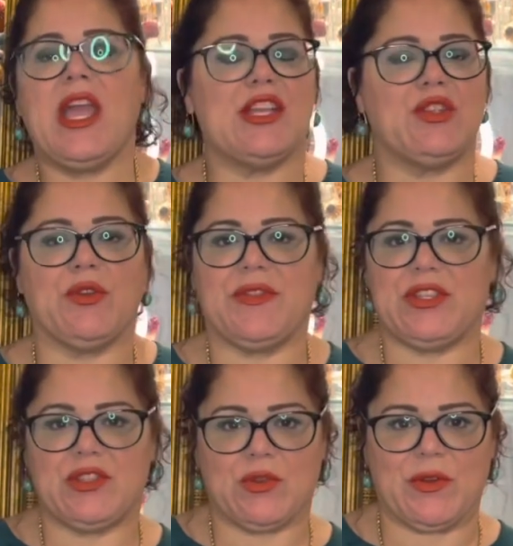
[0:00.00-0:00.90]
has heard
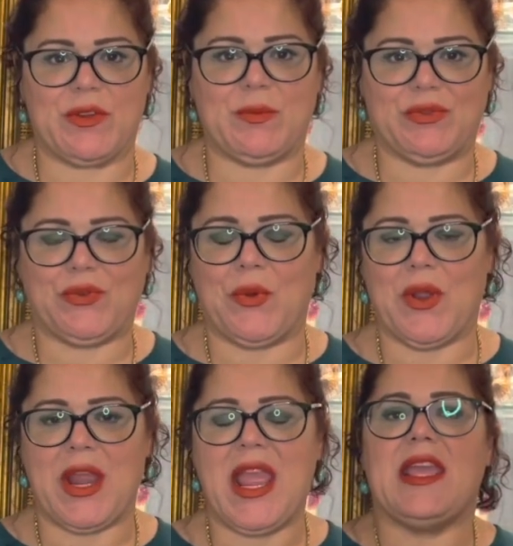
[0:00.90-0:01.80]
this story
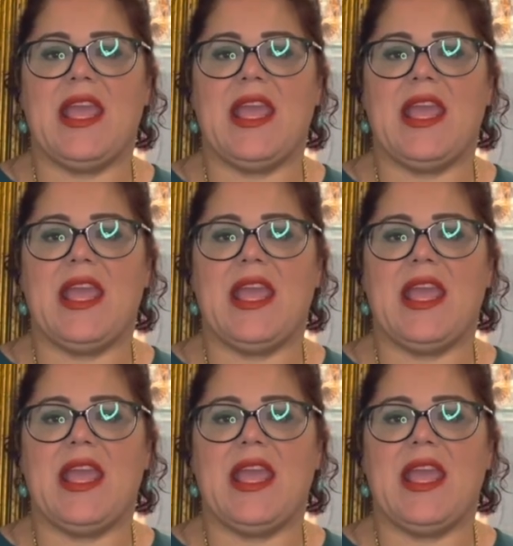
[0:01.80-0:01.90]
before.